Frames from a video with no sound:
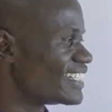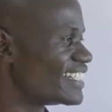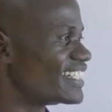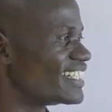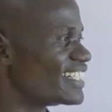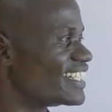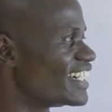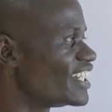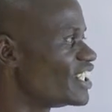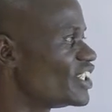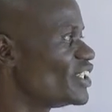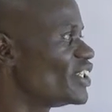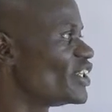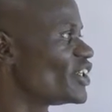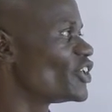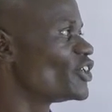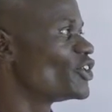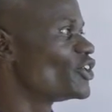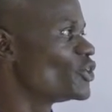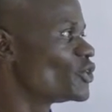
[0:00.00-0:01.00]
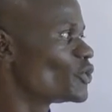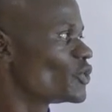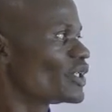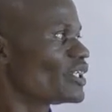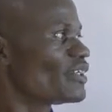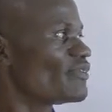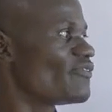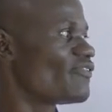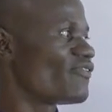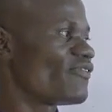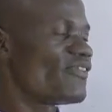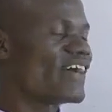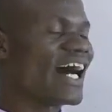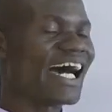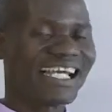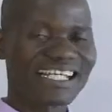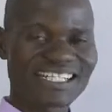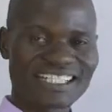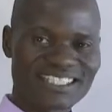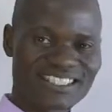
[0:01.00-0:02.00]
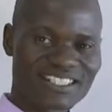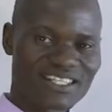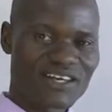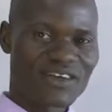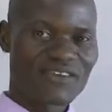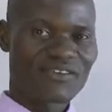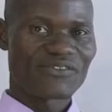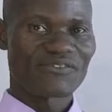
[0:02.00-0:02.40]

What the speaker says: then you will find